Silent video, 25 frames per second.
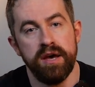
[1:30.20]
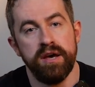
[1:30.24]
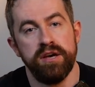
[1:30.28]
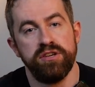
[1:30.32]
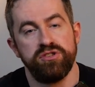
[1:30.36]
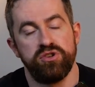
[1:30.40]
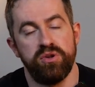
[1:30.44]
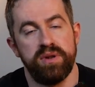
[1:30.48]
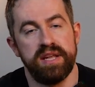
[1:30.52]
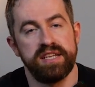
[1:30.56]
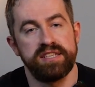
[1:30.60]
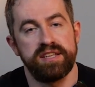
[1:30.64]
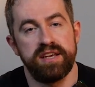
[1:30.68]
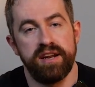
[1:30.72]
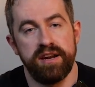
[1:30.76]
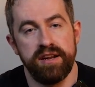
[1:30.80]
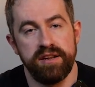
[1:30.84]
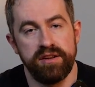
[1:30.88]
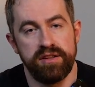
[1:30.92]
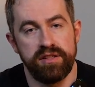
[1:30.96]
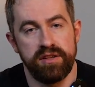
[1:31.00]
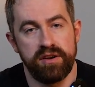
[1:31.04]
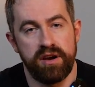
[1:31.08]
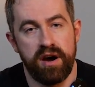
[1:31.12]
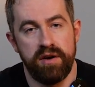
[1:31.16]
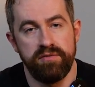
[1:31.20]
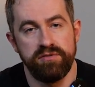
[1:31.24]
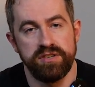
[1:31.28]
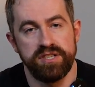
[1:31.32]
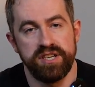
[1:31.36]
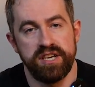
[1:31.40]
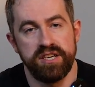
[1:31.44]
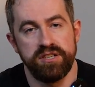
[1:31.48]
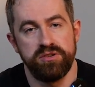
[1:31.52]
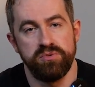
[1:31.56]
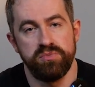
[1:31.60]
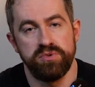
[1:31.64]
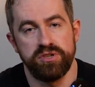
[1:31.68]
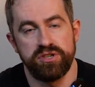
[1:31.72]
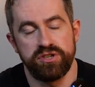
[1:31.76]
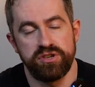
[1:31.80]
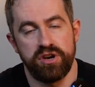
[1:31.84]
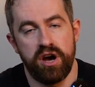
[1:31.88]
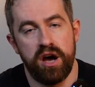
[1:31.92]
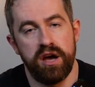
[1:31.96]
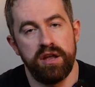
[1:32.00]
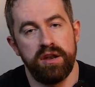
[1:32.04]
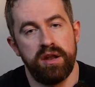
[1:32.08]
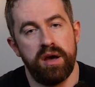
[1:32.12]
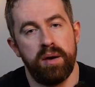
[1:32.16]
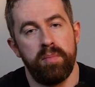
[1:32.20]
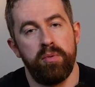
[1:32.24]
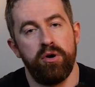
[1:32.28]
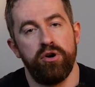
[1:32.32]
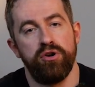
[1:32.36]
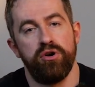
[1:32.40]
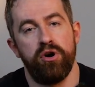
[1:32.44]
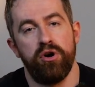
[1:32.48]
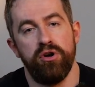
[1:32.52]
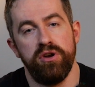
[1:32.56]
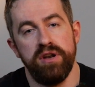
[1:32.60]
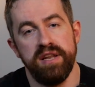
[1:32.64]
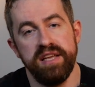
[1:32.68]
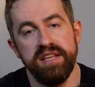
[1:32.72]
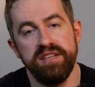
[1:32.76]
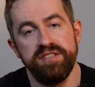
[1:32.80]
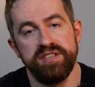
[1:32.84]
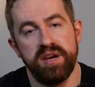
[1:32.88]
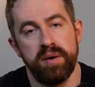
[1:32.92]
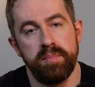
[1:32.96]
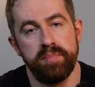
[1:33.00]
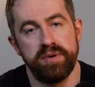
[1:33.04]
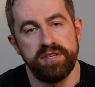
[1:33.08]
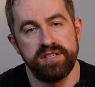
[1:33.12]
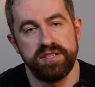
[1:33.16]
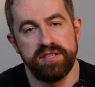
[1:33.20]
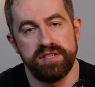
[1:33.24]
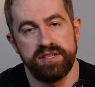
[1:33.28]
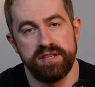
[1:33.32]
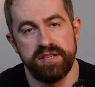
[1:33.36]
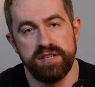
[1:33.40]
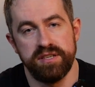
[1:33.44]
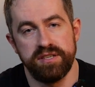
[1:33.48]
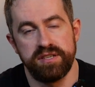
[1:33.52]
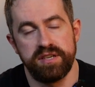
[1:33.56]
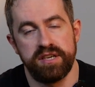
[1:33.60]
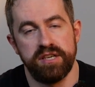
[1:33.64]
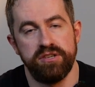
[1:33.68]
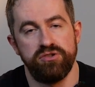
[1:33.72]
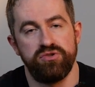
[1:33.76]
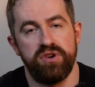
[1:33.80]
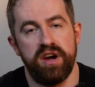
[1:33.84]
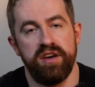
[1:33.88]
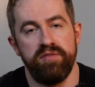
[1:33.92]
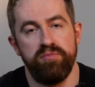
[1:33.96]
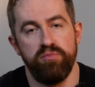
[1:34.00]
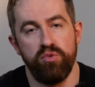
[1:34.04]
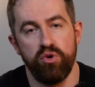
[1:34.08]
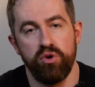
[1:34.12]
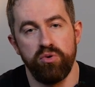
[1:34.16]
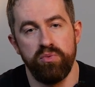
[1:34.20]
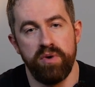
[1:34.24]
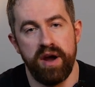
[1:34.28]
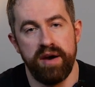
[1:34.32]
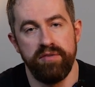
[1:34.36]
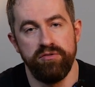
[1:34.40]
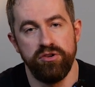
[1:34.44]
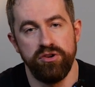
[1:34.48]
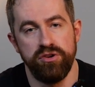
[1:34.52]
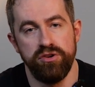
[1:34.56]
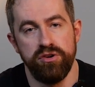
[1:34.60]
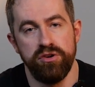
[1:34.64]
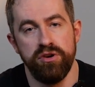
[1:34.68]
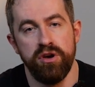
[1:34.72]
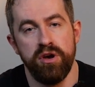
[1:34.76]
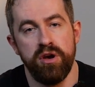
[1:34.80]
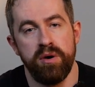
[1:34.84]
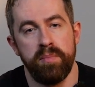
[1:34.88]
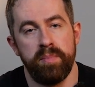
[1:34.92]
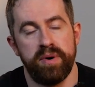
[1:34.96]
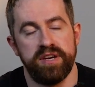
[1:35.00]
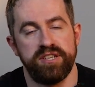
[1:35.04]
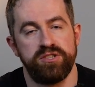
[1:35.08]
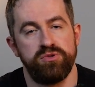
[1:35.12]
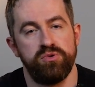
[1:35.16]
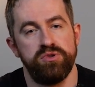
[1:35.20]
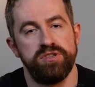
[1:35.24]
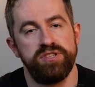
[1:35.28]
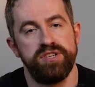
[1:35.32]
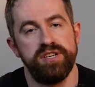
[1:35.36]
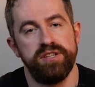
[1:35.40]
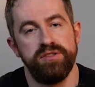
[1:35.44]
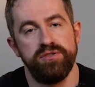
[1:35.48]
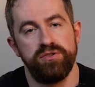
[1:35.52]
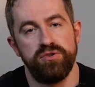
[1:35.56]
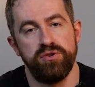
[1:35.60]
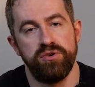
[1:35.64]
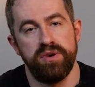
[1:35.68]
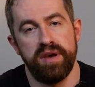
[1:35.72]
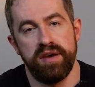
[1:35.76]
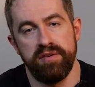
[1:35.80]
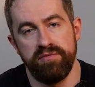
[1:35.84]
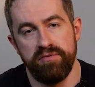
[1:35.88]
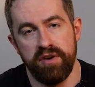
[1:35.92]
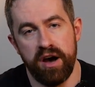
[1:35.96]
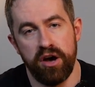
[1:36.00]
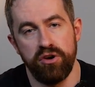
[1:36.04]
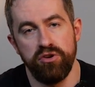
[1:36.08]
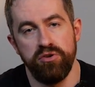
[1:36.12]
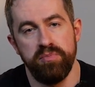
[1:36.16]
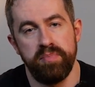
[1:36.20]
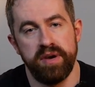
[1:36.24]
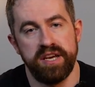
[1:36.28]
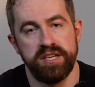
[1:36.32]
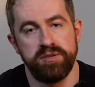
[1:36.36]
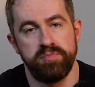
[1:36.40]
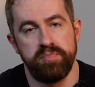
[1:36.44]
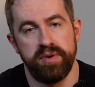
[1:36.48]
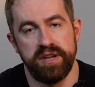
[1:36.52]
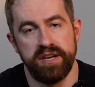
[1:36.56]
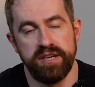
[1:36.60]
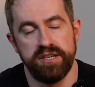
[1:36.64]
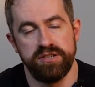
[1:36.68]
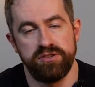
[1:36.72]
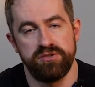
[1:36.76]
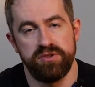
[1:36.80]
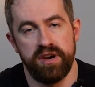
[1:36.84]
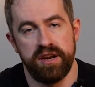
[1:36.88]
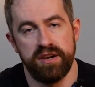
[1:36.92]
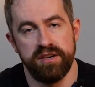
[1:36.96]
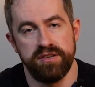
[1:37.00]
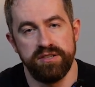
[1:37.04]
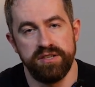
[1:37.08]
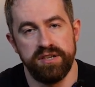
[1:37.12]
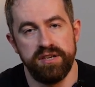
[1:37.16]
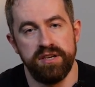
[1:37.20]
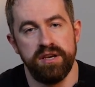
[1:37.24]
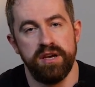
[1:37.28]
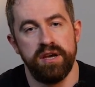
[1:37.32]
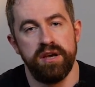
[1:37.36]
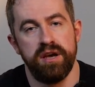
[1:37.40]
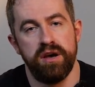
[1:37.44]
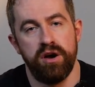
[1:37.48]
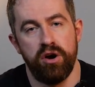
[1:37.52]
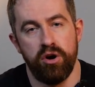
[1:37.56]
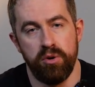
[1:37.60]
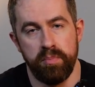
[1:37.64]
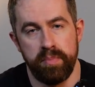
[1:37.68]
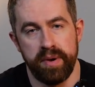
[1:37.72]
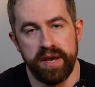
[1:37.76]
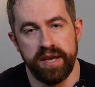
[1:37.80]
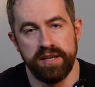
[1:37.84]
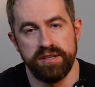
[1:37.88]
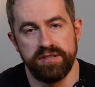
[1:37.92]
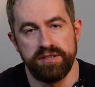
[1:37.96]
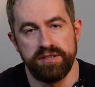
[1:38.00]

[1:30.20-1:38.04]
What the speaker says: So let's get into the conversation with Scott about how lead gen businesses can drive more revenue by switching to a value-based bidding strategy on paid